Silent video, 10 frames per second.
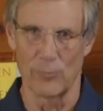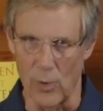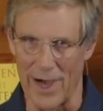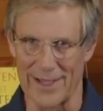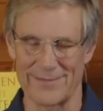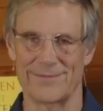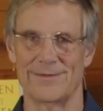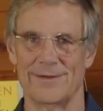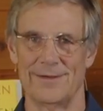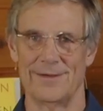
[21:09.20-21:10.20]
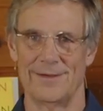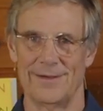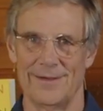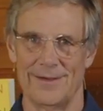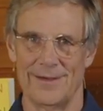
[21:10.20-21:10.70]
wife.
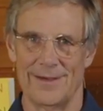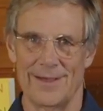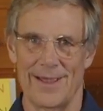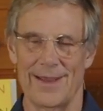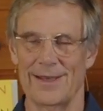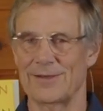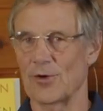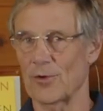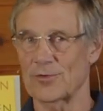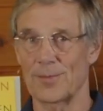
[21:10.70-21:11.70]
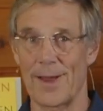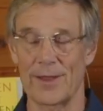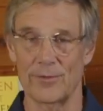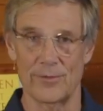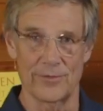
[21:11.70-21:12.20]
And he talks
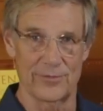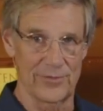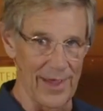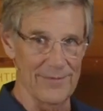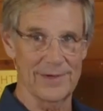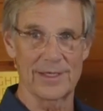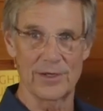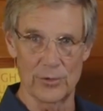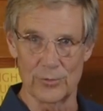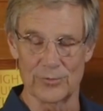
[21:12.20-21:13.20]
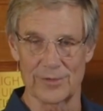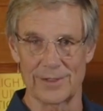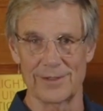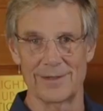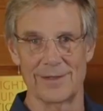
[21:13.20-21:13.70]
about saving and
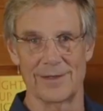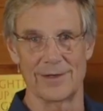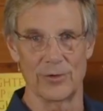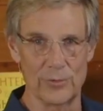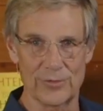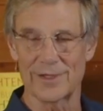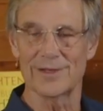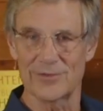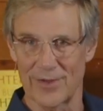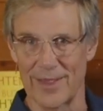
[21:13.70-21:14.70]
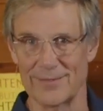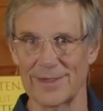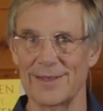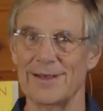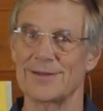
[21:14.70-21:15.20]
losing and
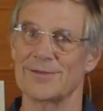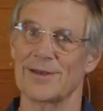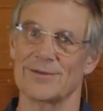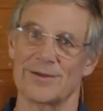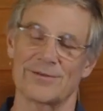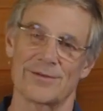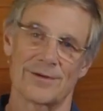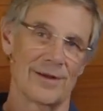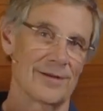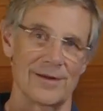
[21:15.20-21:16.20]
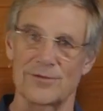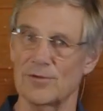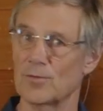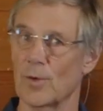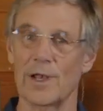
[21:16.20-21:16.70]
saving, and he says this
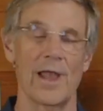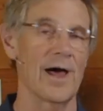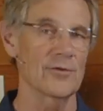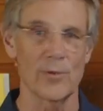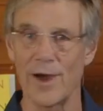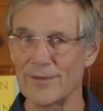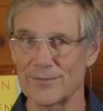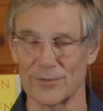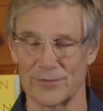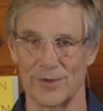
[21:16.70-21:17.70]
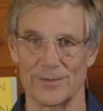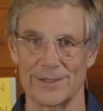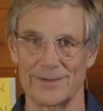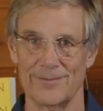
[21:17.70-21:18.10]
is what Lot's wife was doing.